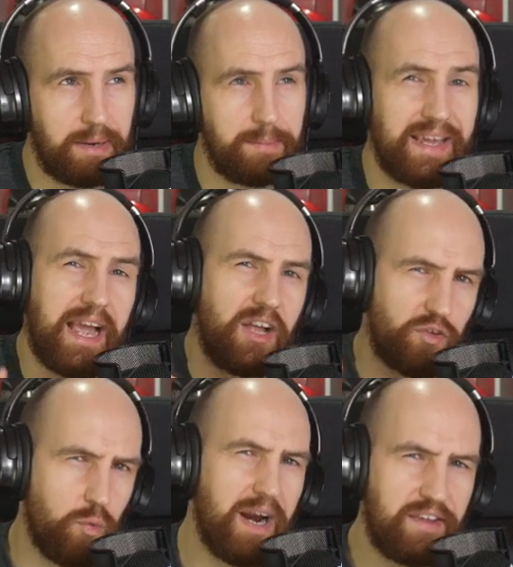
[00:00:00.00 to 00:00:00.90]
be
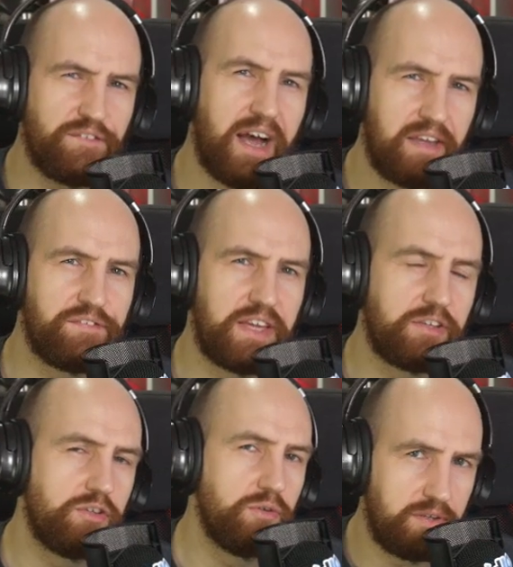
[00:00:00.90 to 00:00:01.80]
twenty-five
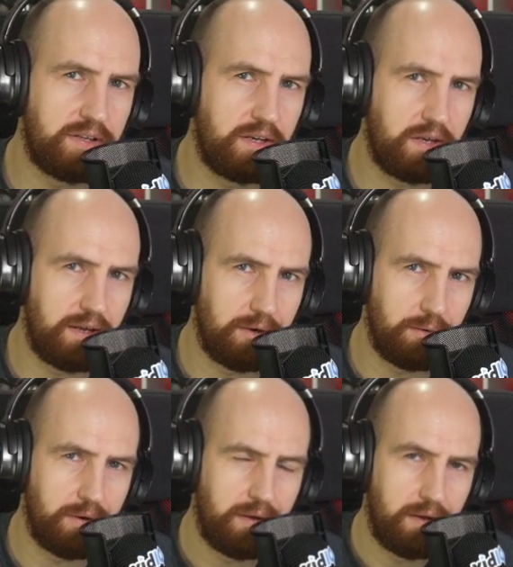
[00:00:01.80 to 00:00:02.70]
things you didn't
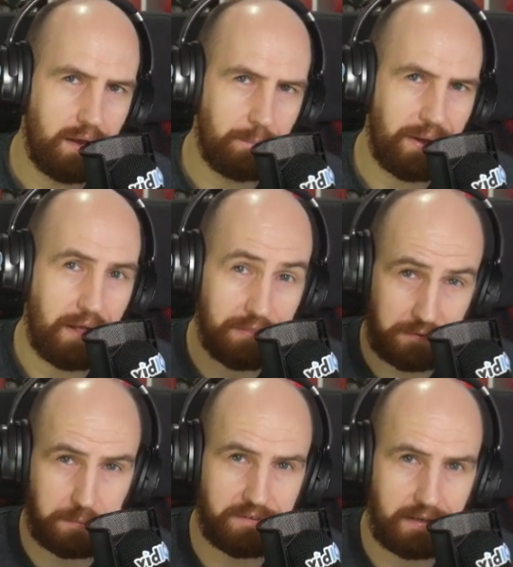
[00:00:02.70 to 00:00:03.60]
know about this
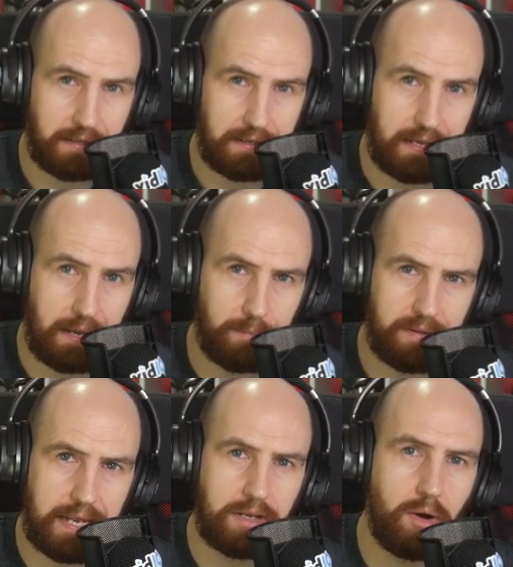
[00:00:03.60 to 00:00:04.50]
particular game, and
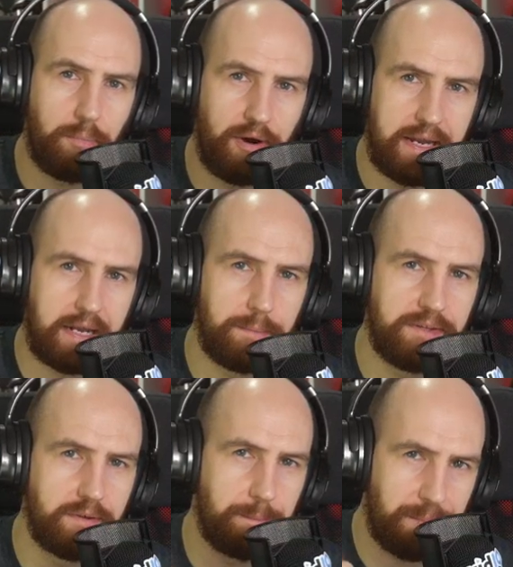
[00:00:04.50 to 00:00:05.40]
then you're breaking it up
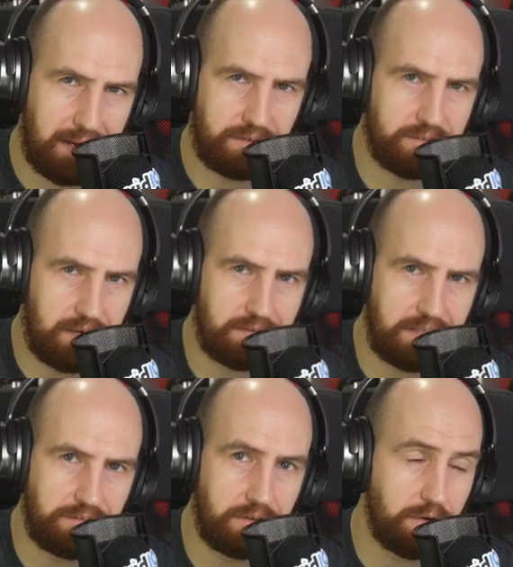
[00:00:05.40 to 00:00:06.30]
into bite-sized
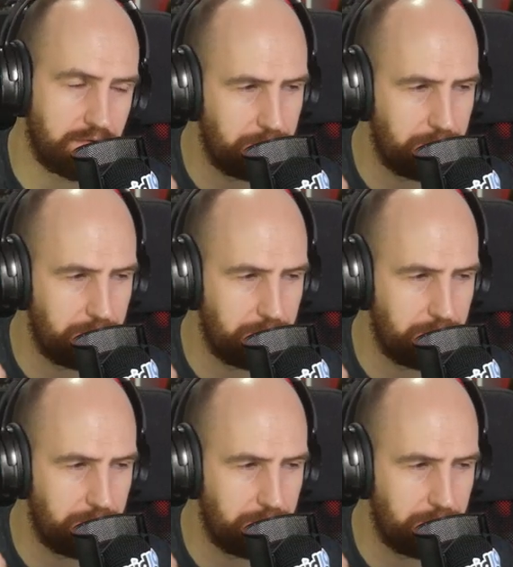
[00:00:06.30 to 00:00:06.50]
listicles.